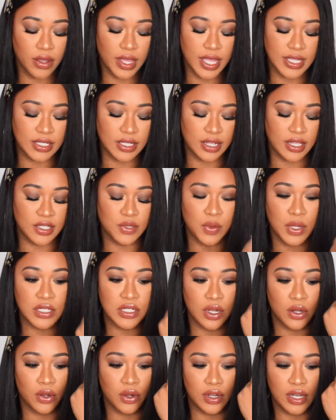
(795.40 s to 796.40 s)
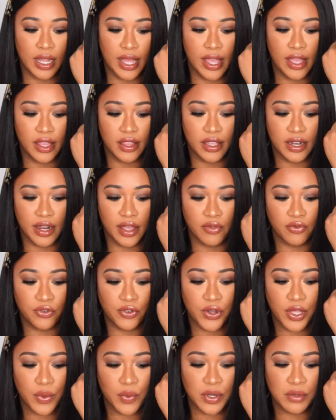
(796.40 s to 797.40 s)
Okay, so this one's a lot lighter than I
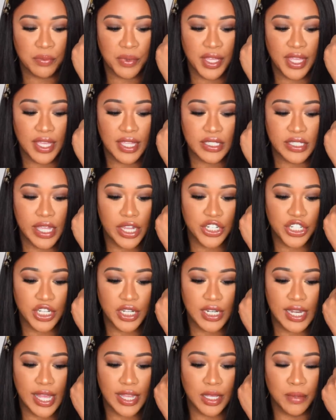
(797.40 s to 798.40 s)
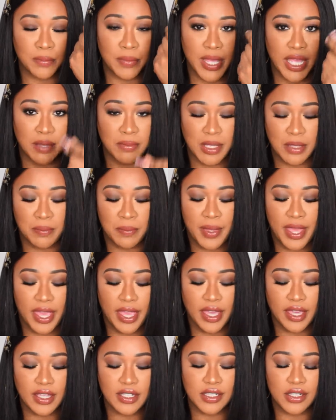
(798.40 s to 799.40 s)
thought it would be. It's actually like a baby
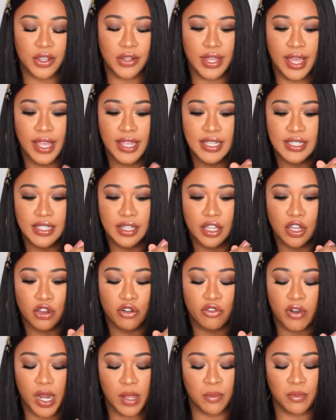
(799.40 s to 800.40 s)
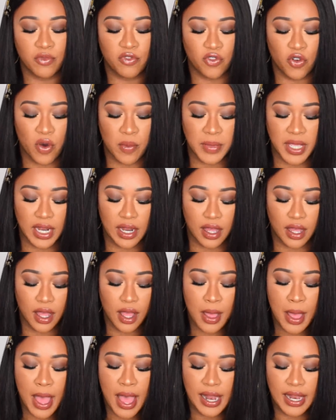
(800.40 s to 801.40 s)
pink. So that is the creme
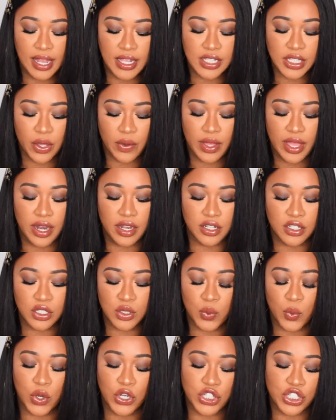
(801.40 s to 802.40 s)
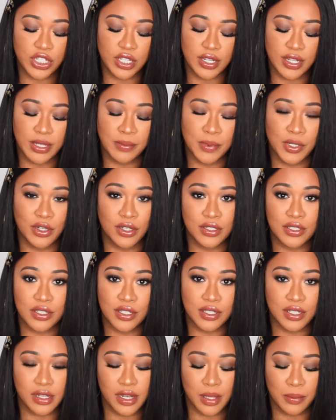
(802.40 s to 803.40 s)
formula. Let's go ahead and swatch the lip gloss
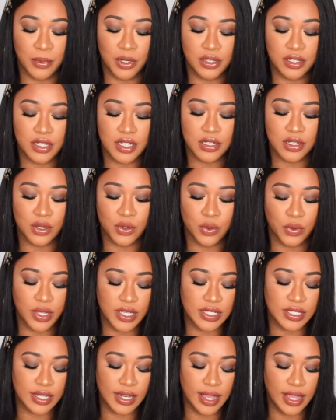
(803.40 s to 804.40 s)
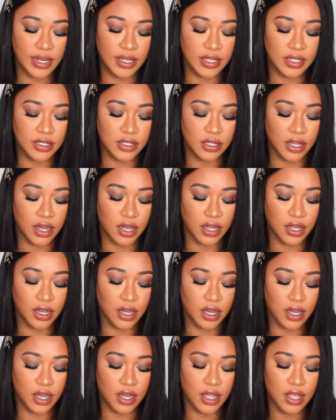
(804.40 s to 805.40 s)
because the lip glosses are always slightly
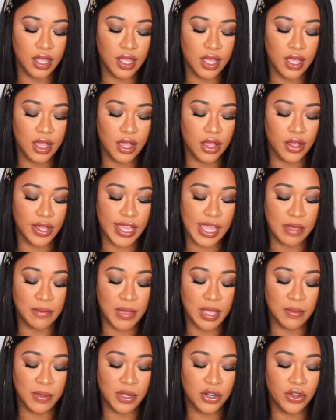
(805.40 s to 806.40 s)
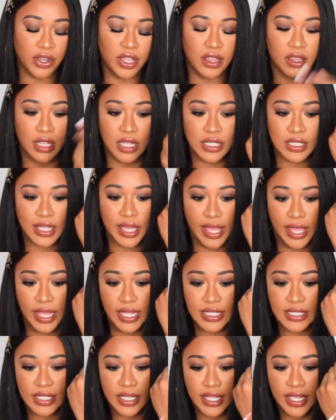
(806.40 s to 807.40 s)
darker. Okay, maybe not in this
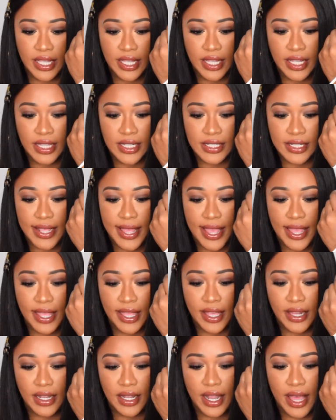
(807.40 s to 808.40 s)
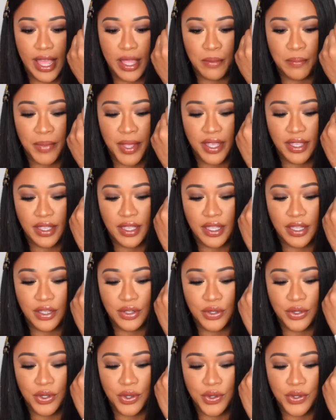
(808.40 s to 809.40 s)
case. It is a light pinky
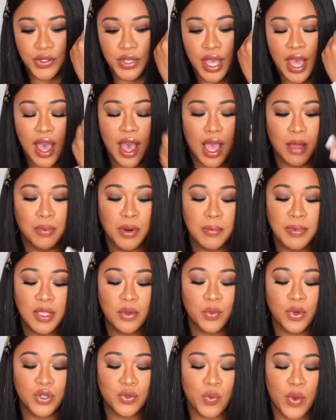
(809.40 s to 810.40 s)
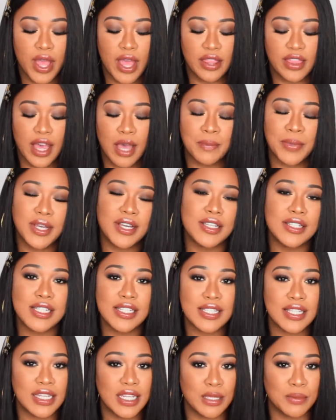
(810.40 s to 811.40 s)
nude. I probably would wear that because
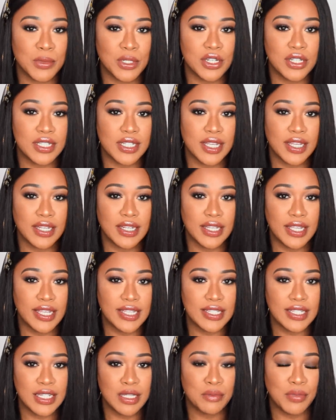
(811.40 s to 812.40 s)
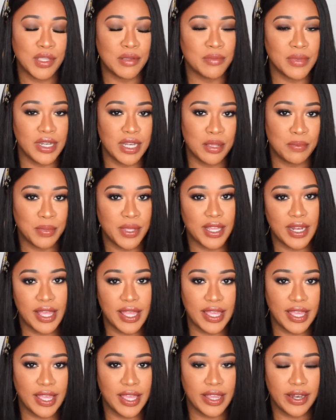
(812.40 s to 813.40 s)
it's a lip gloss. It can easily be
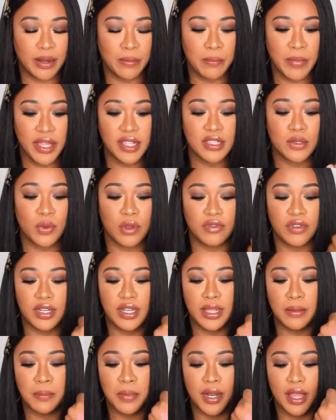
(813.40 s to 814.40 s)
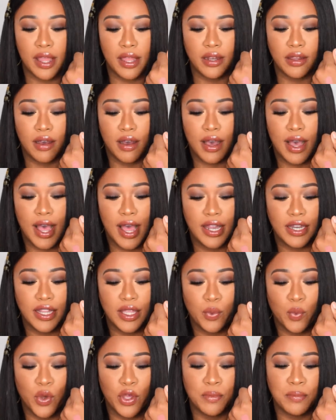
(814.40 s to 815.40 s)
manipulated and mixed with a lip liner and
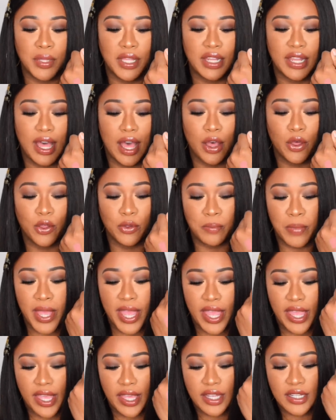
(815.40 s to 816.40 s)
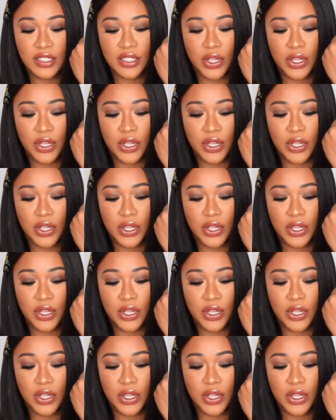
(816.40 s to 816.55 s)
it won't be that opaque.